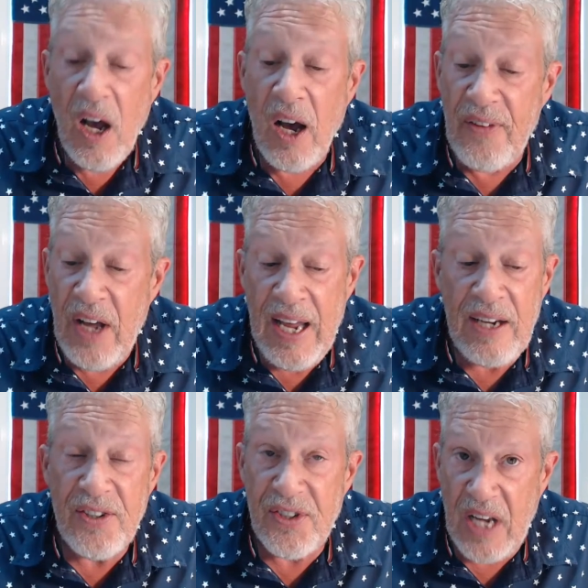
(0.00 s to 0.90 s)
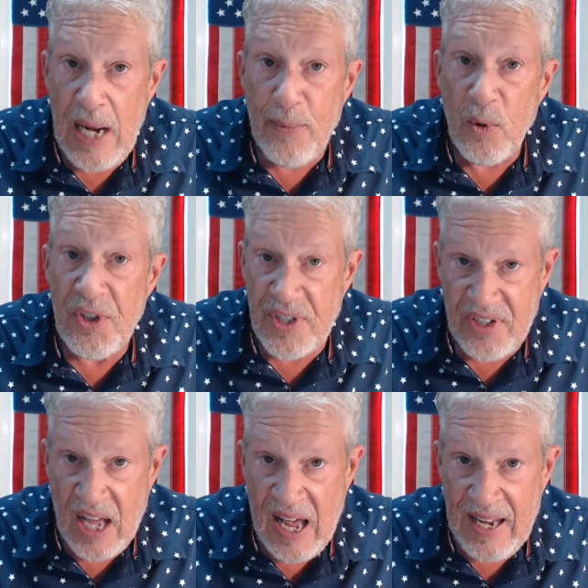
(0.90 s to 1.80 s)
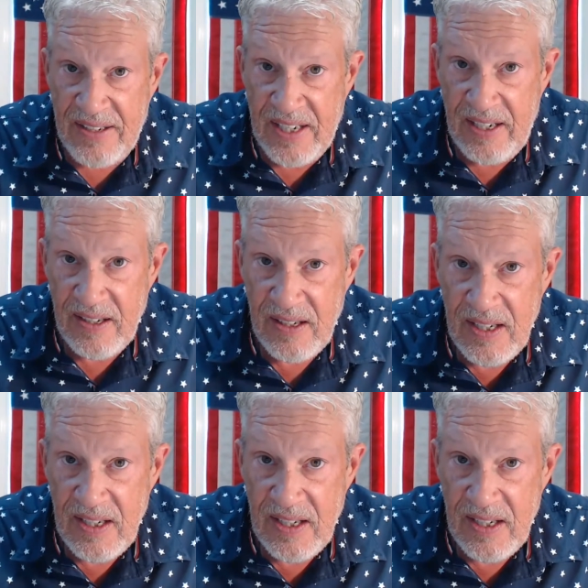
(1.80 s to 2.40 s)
of a stable society.